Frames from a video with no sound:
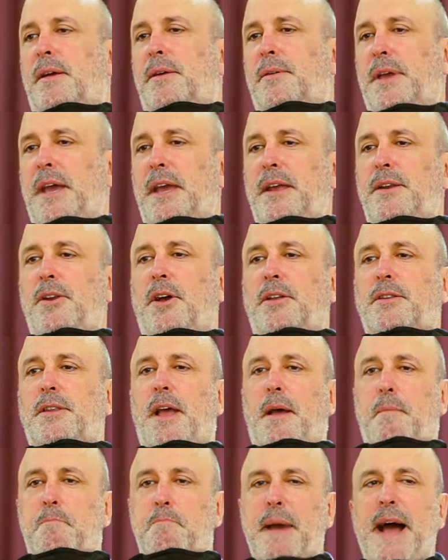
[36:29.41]
Okay, not
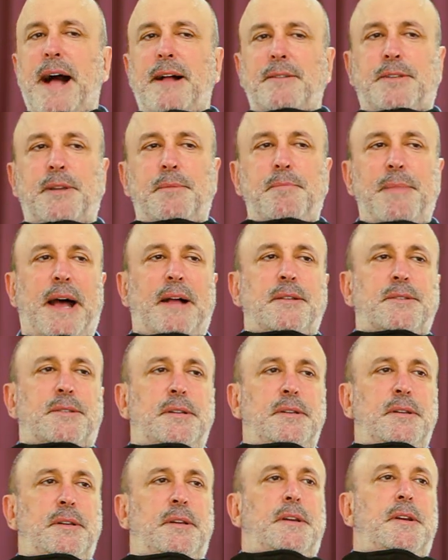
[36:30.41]
a mountain,
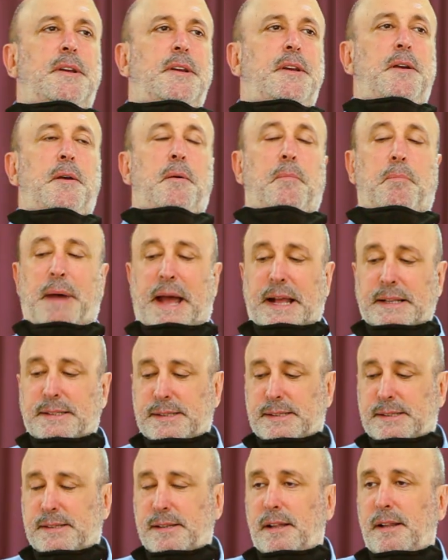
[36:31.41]
mountain, but
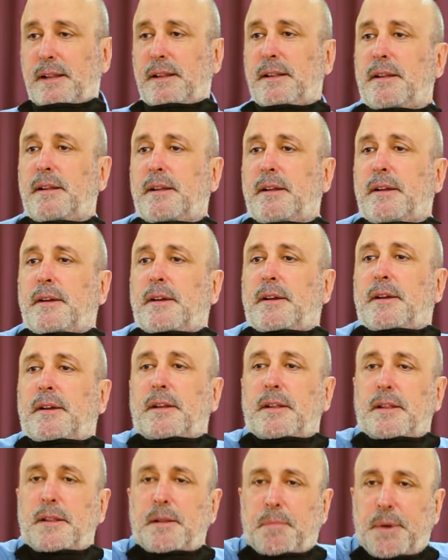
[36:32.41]
still,
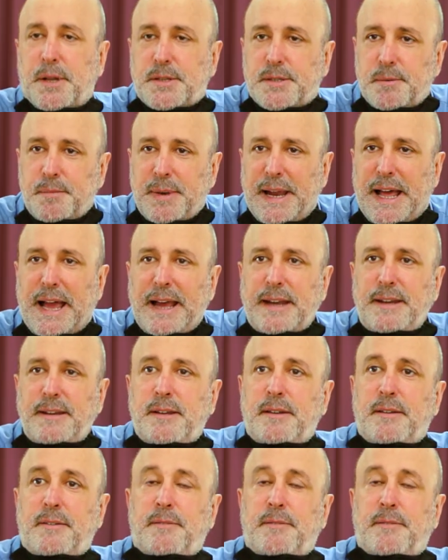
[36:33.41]
the bottom line,